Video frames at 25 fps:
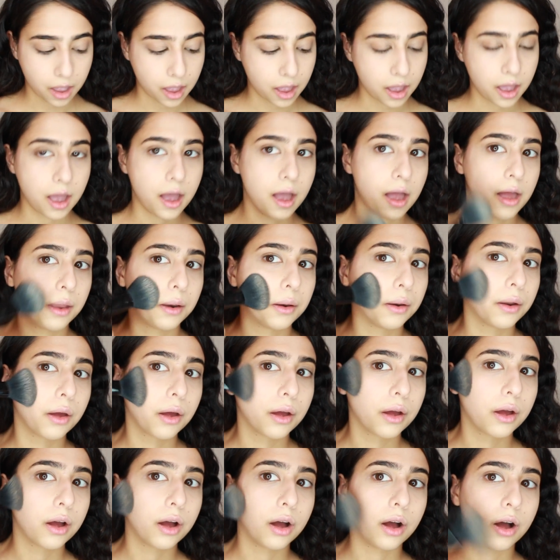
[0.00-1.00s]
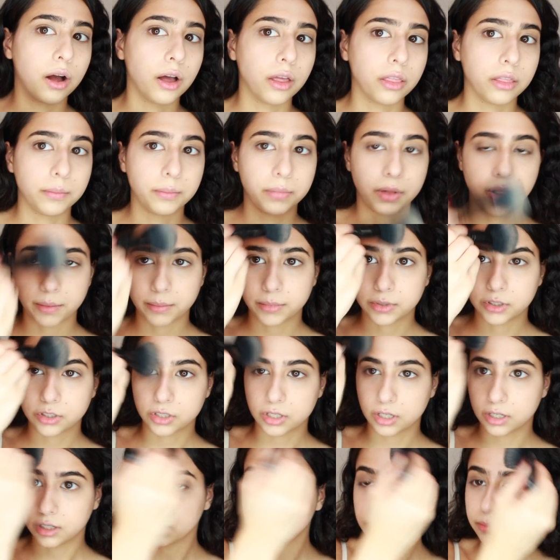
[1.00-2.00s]
and all the
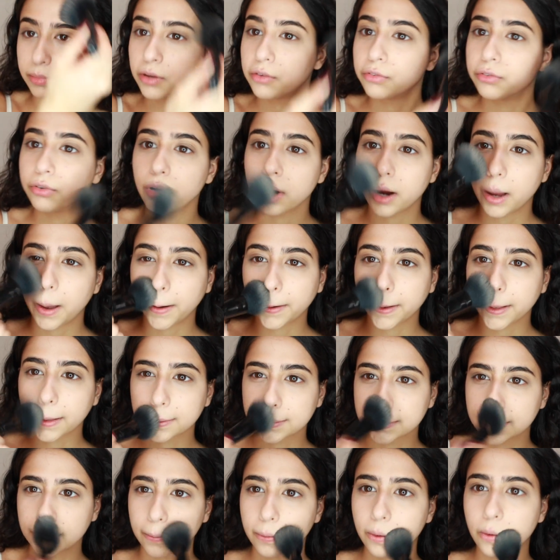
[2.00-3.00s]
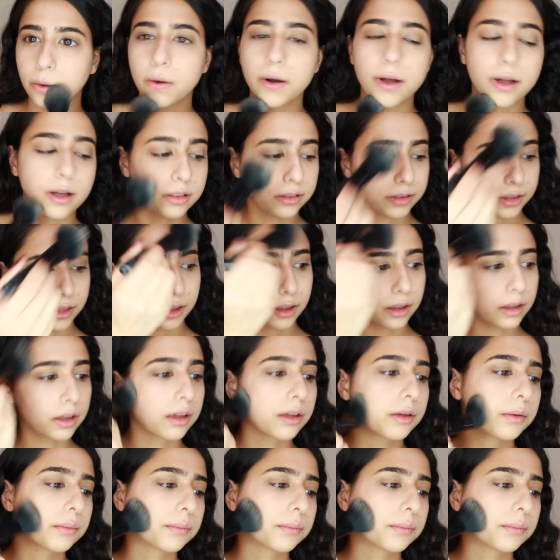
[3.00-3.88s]
blemishes. My forehead gets a little oily.